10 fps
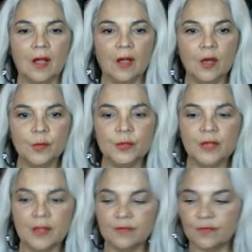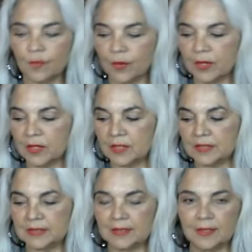I hope you game for it.
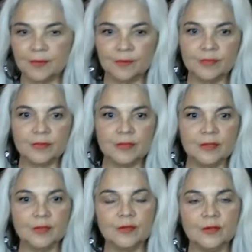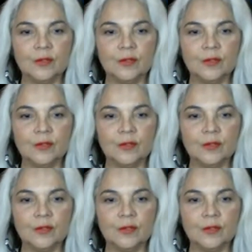It's uh, a little